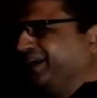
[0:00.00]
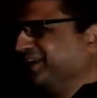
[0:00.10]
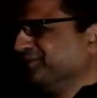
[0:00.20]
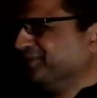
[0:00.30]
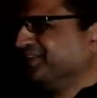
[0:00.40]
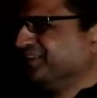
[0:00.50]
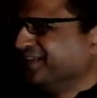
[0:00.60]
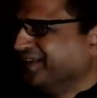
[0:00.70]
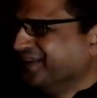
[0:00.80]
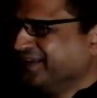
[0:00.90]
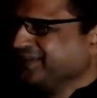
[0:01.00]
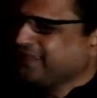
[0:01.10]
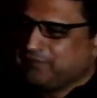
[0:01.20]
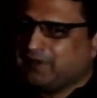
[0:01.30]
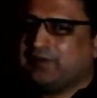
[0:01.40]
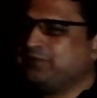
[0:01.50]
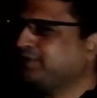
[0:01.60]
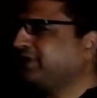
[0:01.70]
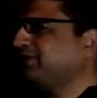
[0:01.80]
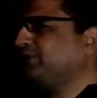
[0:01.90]
Yeah, anyway, continue. Yeah, wait, no,
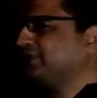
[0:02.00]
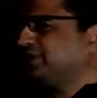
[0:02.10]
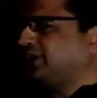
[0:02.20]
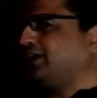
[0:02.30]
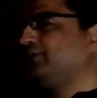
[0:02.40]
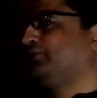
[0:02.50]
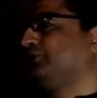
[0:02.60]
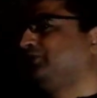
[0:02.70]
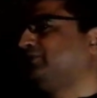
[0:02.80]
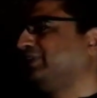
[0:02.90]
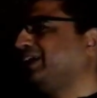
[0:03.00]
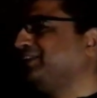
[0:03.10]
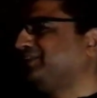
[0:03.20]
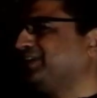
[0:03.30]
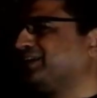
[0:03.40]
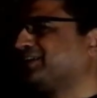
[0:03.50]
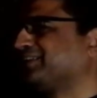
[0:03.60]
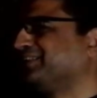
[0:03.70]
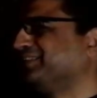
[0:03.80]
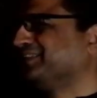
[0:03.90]
we can talk another. I yeah, can talk to you continue.
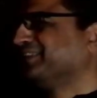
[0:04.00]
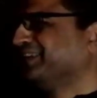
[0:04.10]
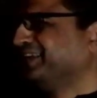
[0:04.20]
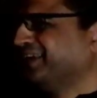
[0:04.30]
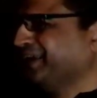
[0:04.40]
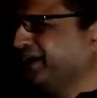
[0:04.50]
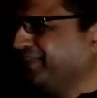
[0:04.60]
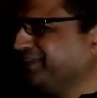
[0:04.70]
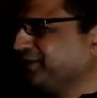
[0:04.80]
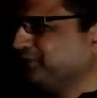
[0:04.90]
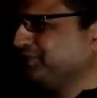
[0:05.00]
No, bro, we problem, continue. Let's finish I think this.